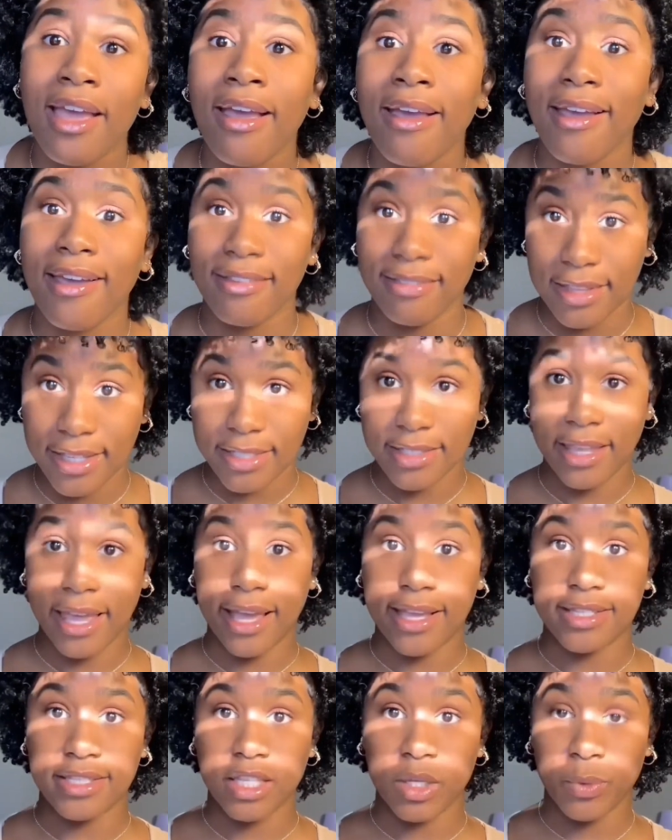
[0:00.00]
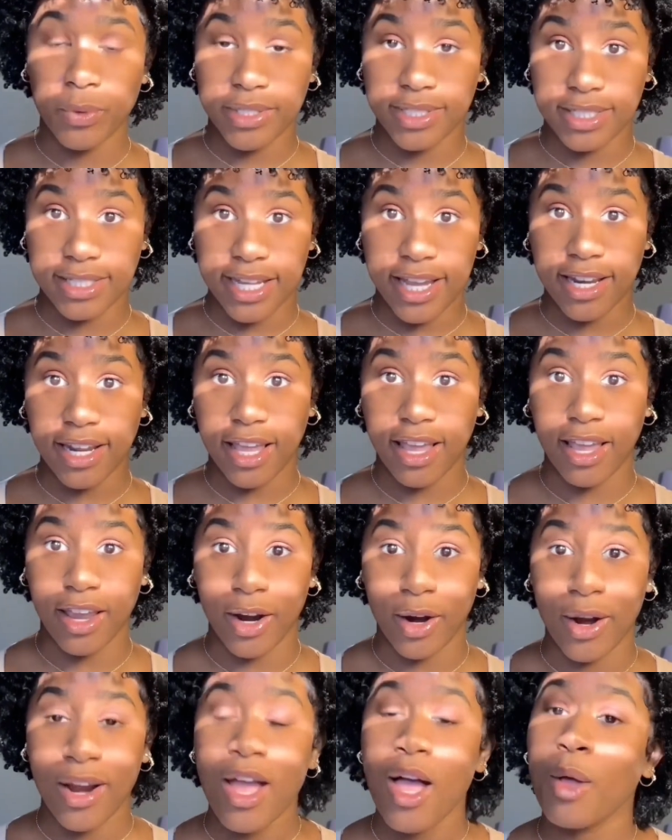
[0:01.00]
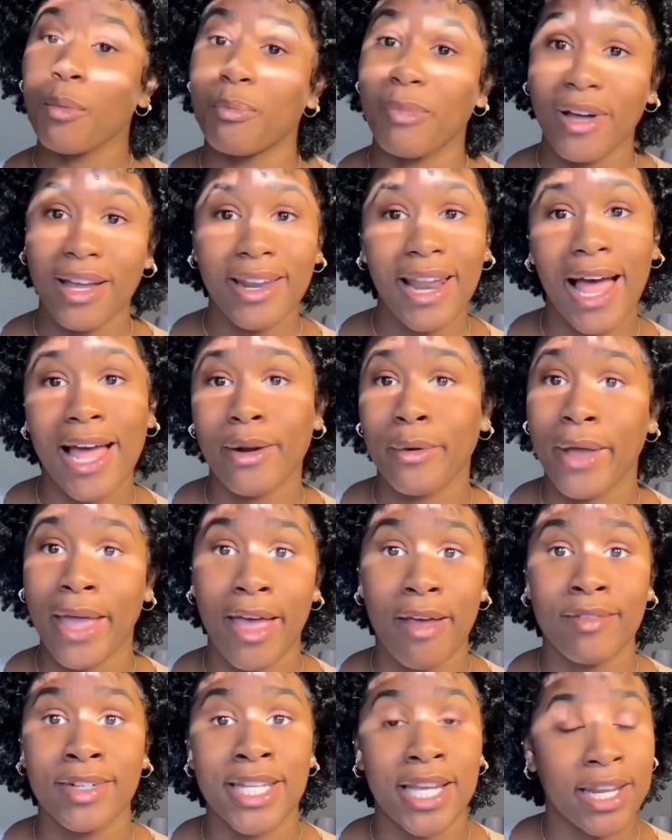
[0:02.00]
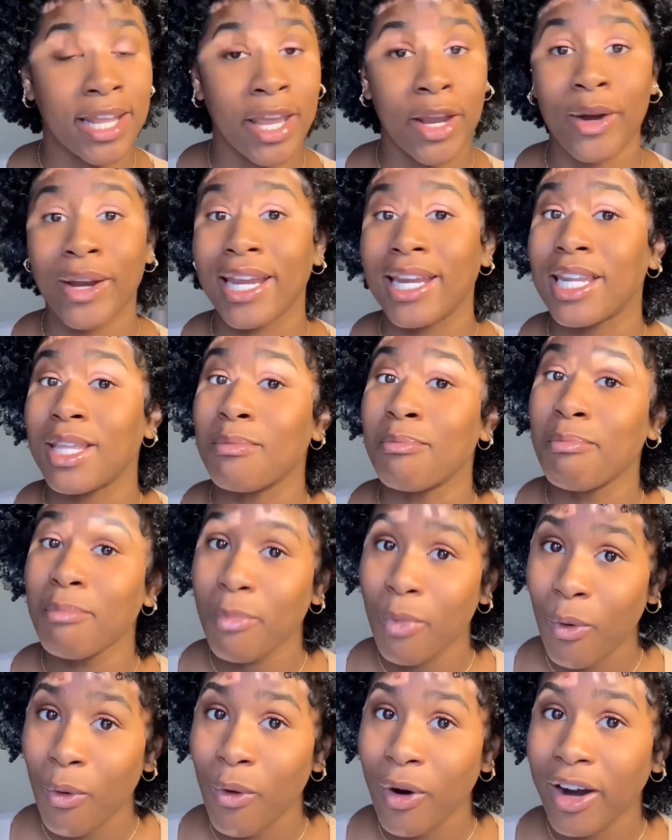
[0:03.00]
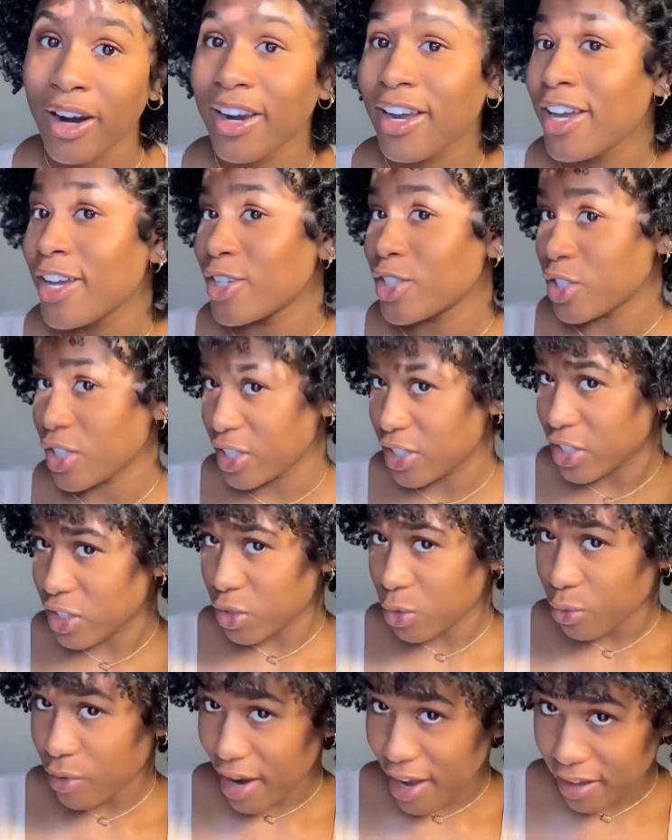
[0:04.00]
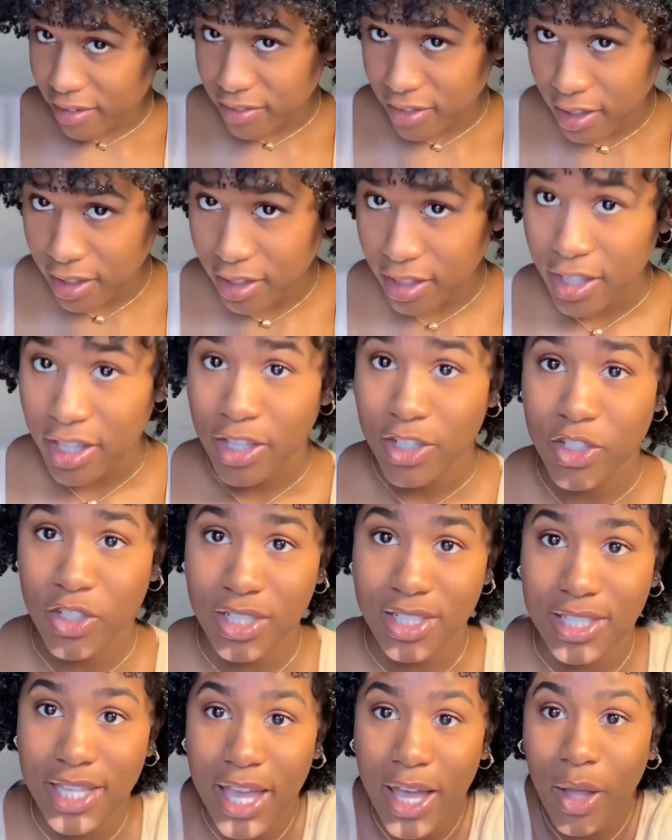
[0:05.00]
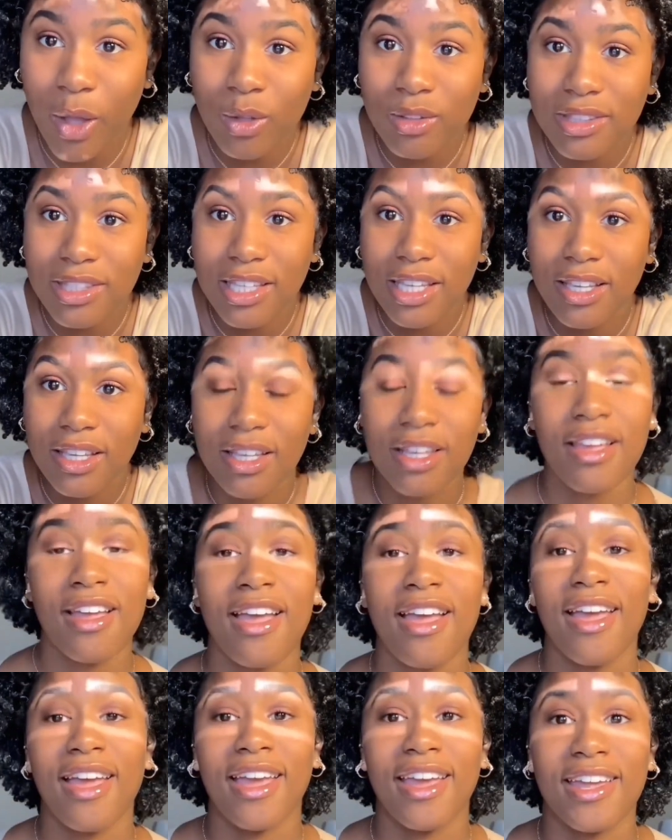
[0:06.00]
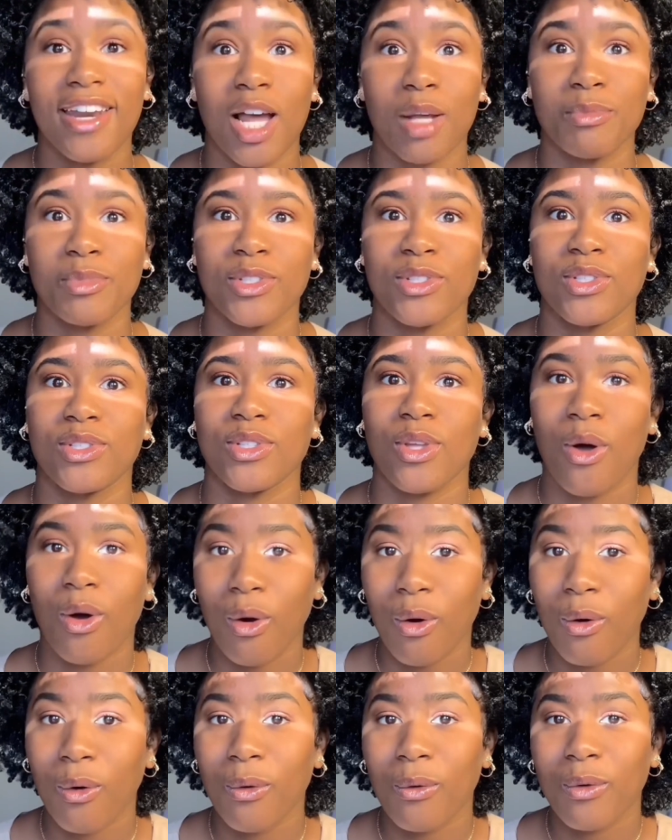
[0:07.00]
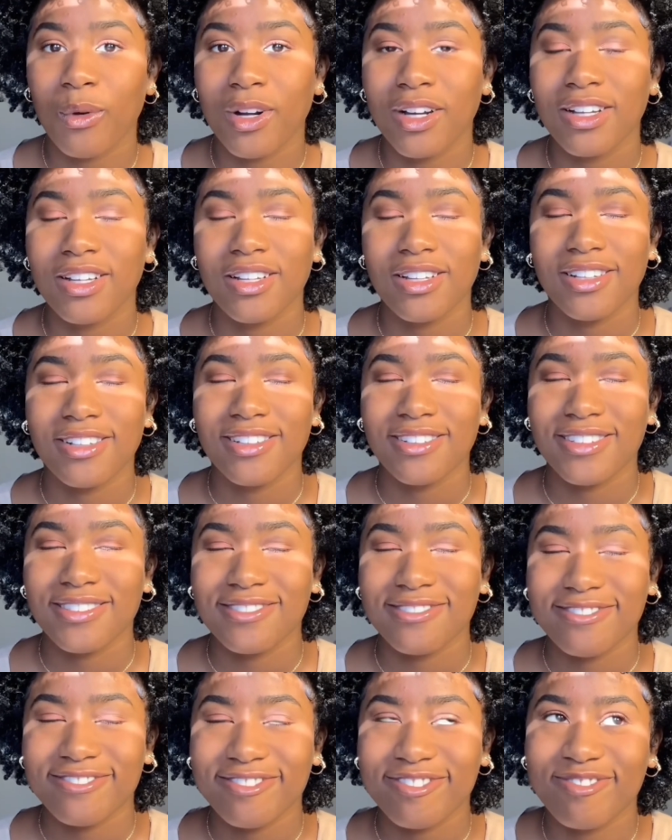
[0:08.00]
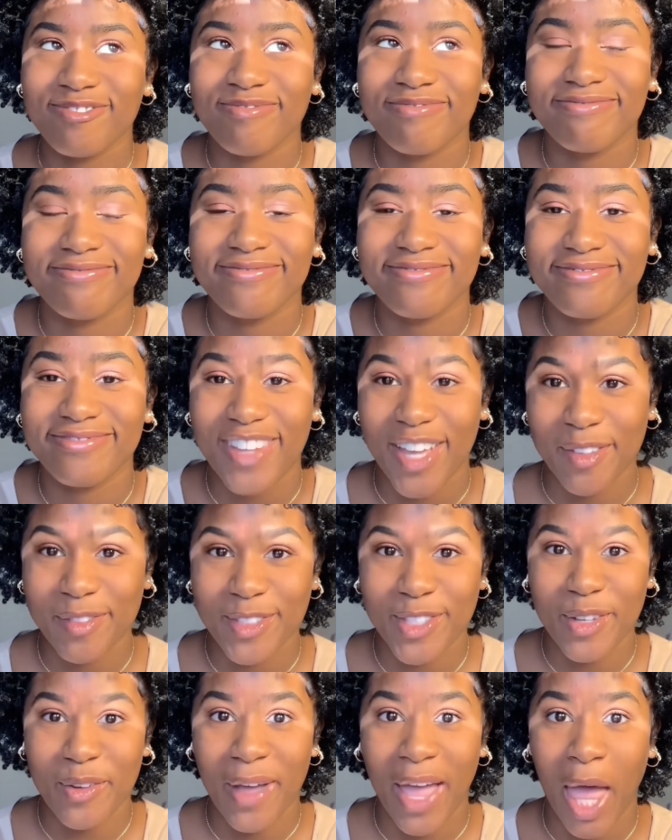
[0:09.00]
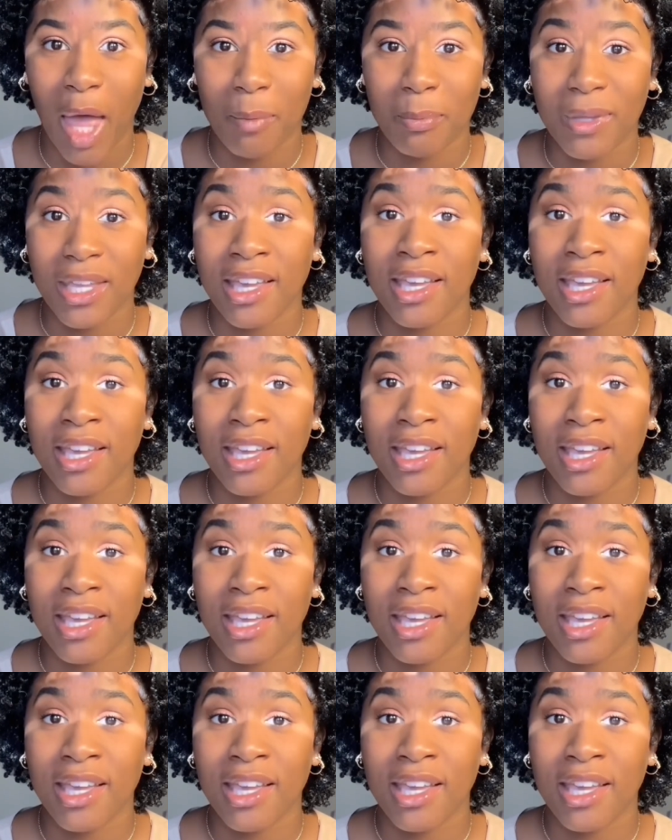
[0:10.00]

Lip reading: In this case, it was dead hair, but I don't have dead hair anymore. She's thriving, she's healthy, and I'm so happy.